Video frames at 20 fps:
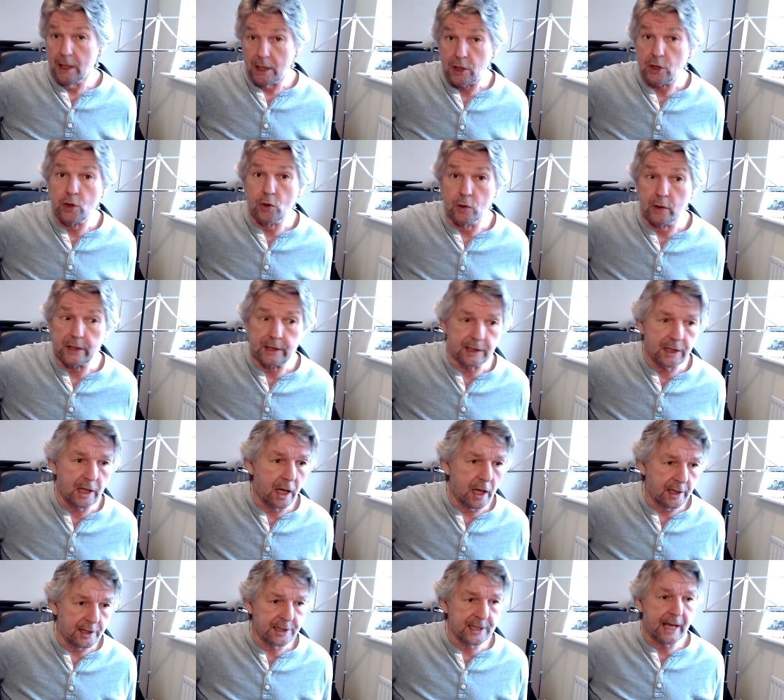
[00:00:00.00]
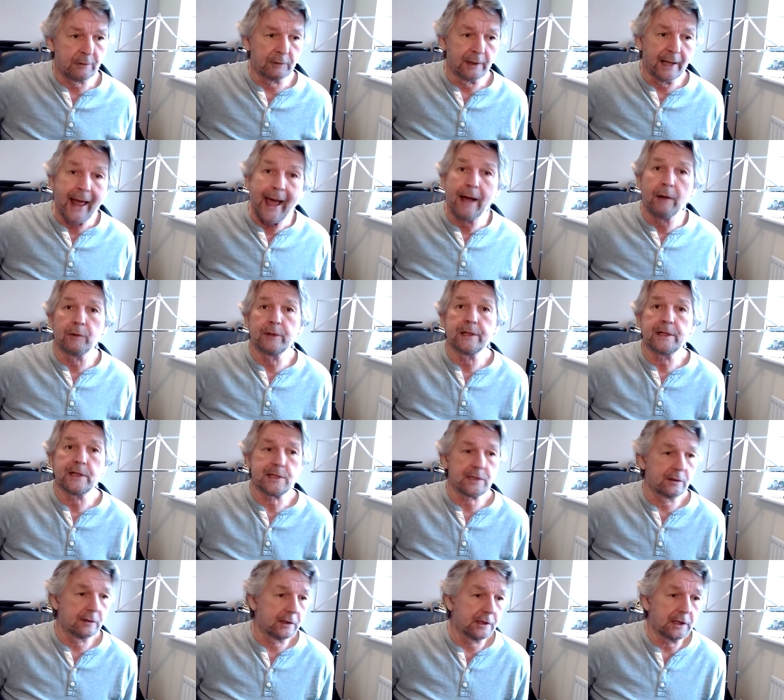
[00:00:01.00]
your guitar sound louder
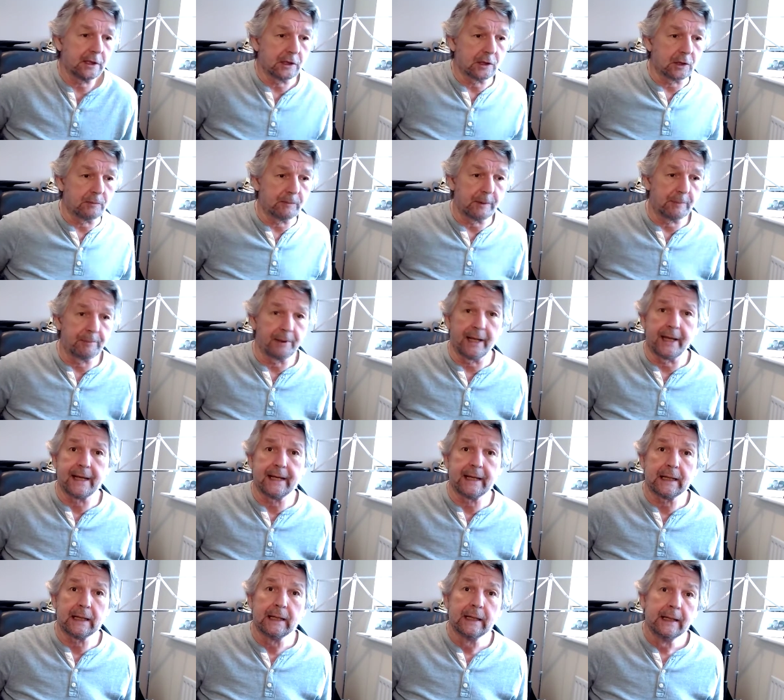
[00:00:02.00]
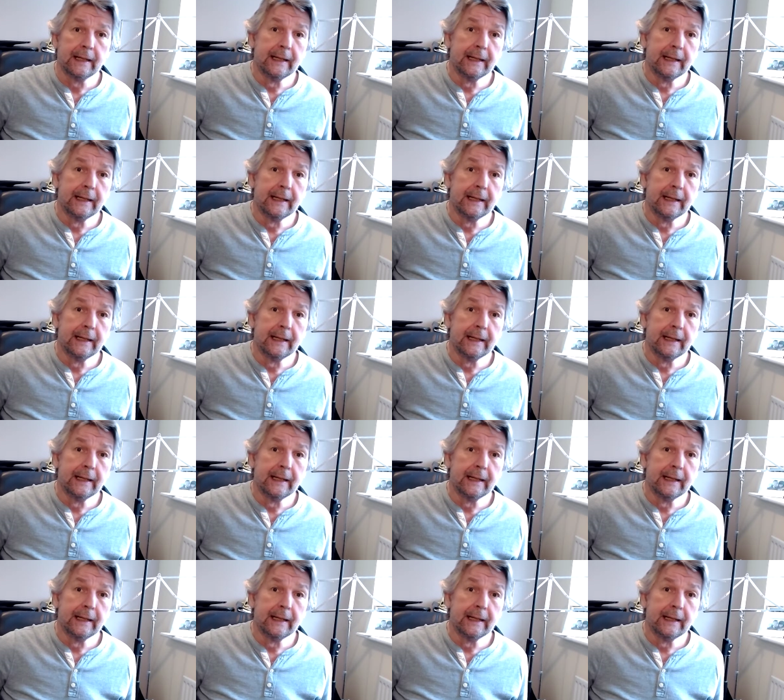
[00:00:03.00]
so that you could be playing